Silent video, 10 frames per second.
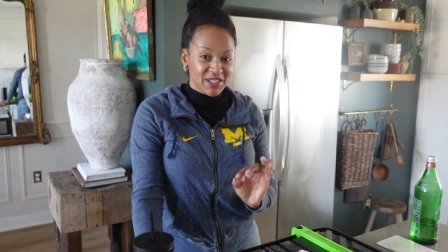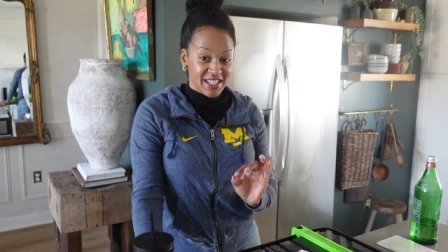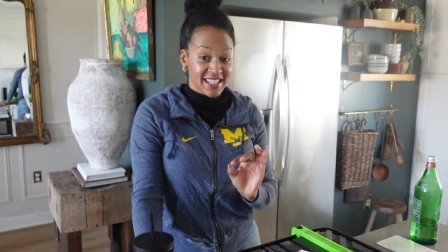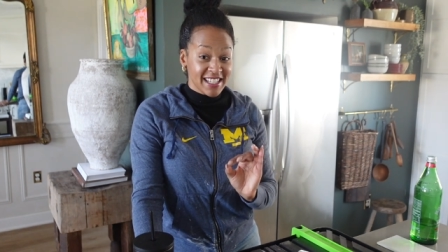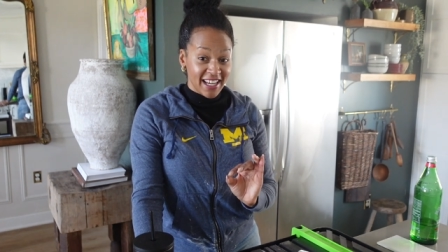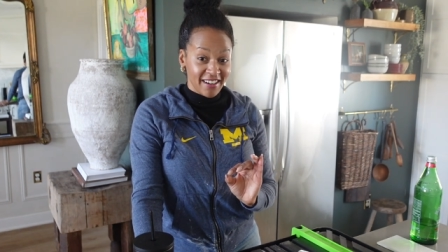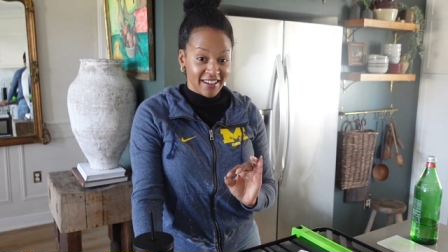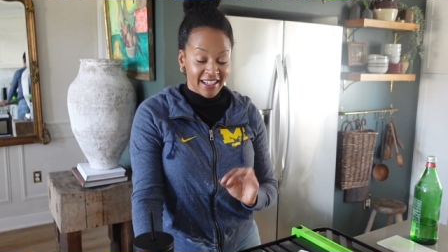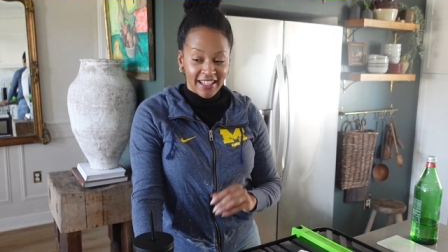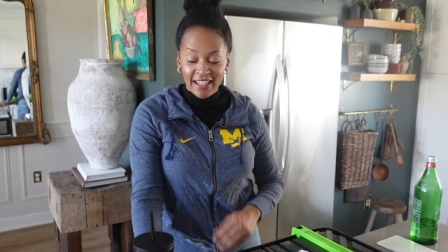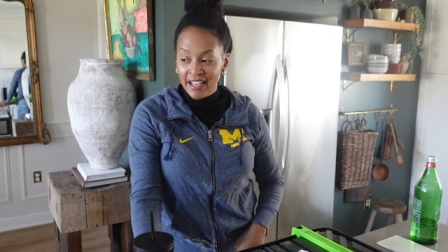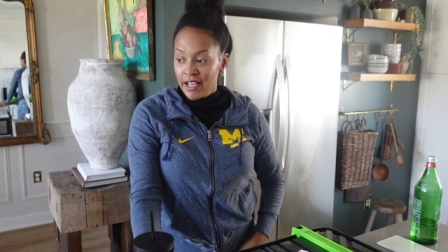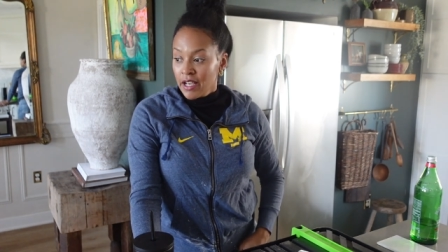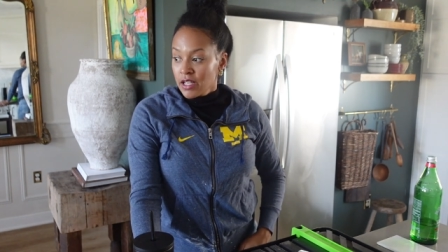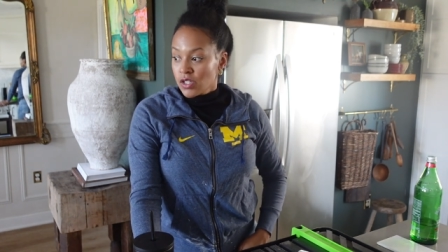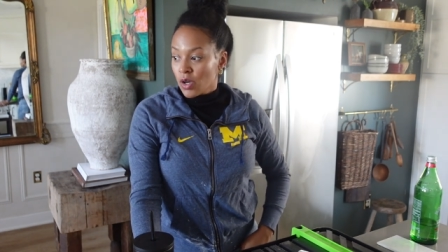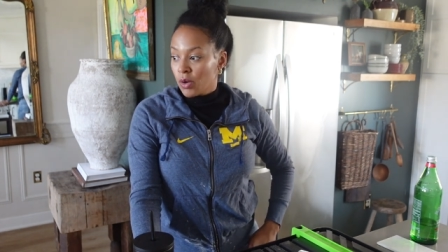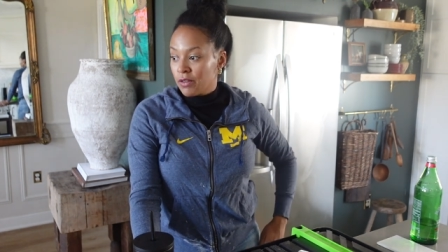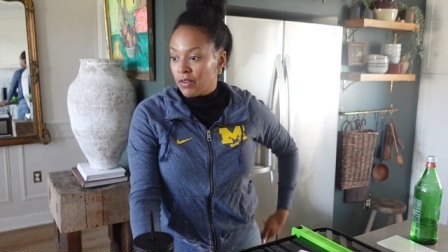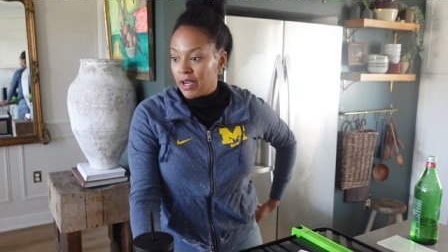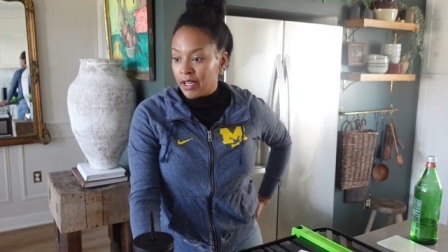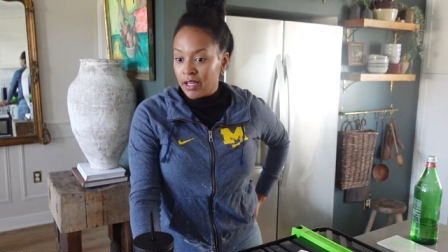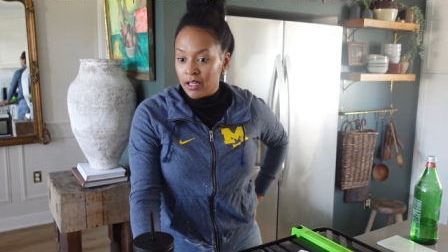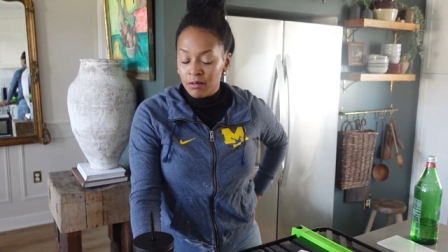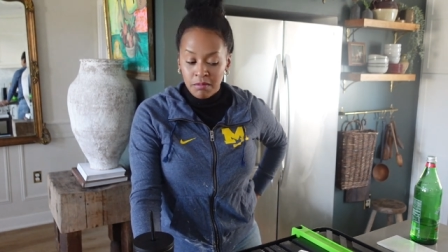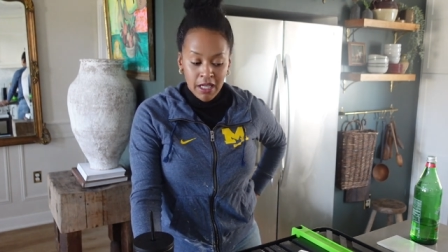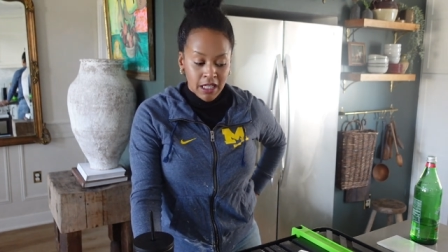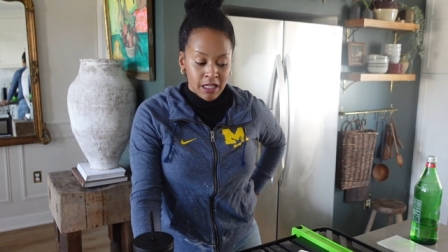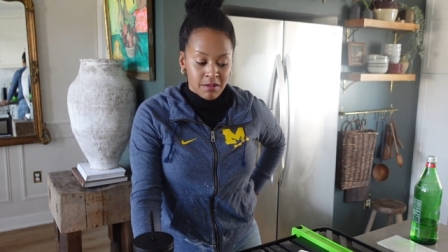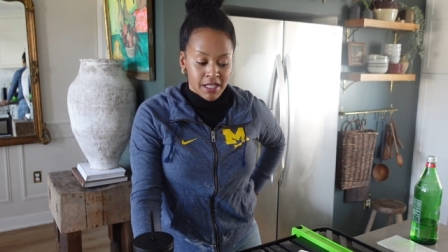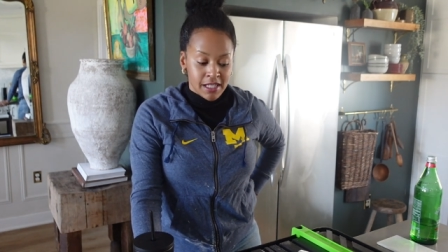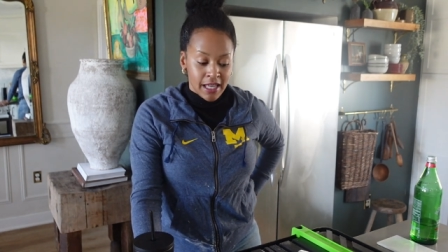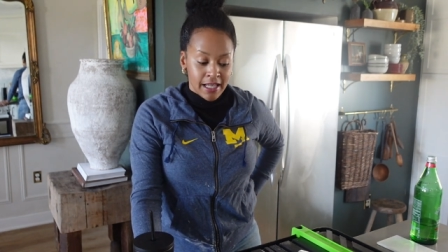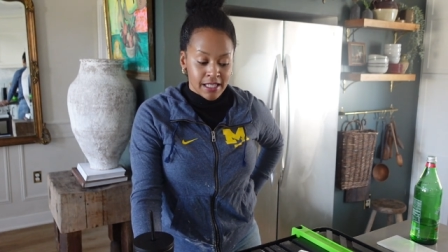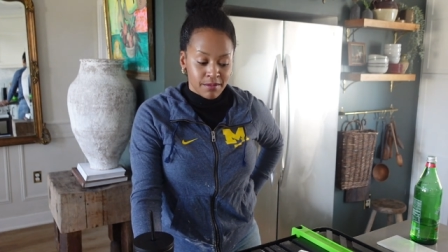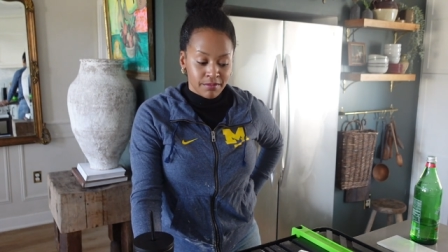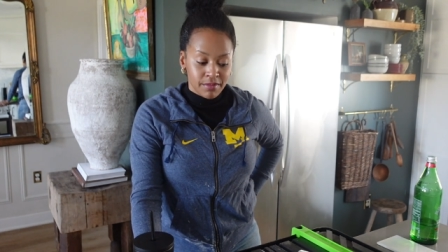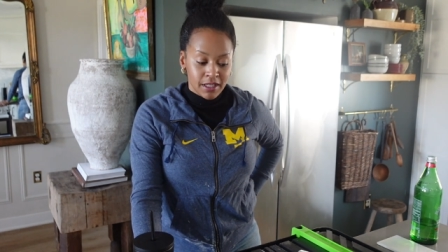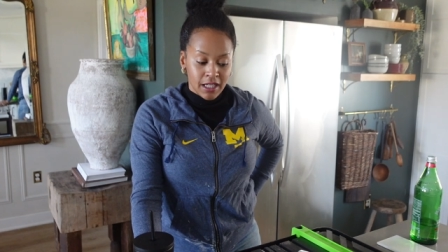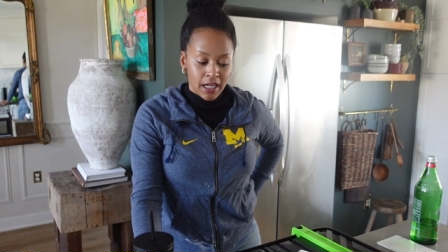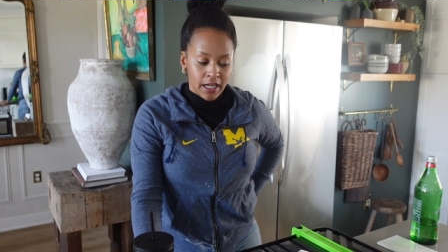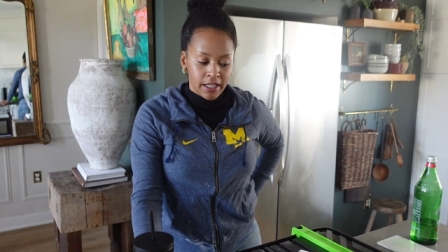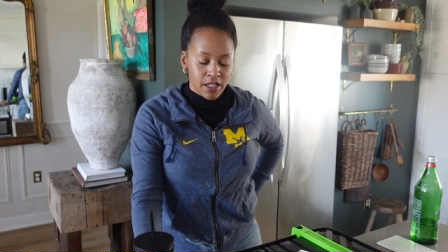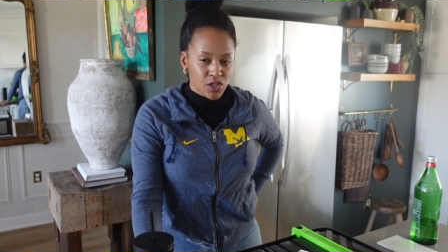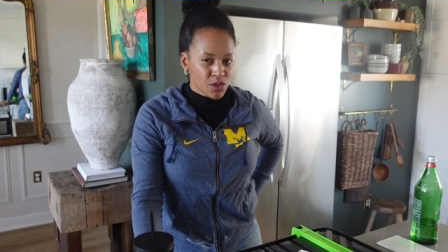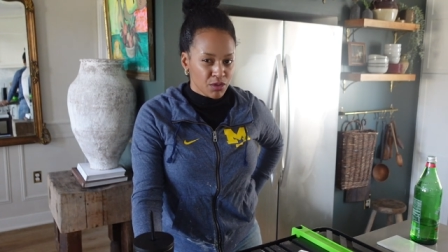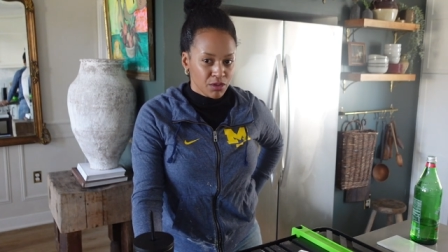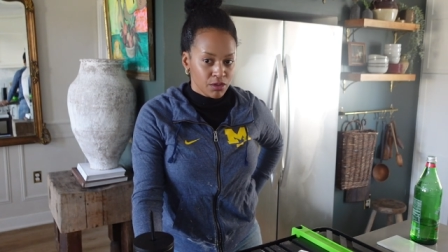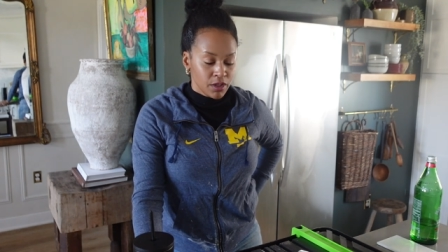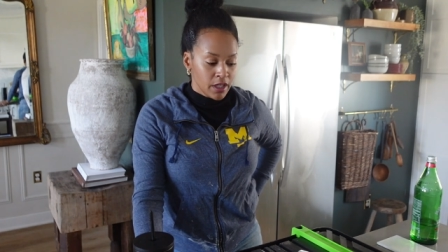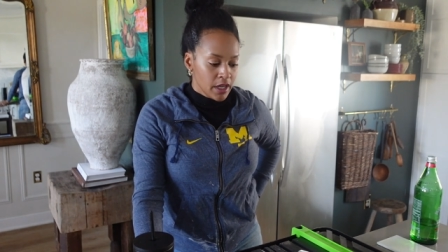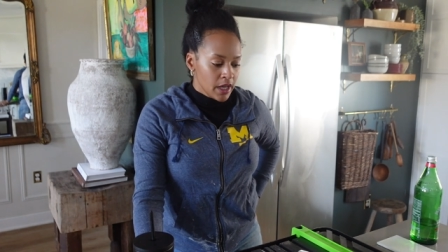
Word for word: which is scary. So if I make any mistakes, I'm kind of screwed.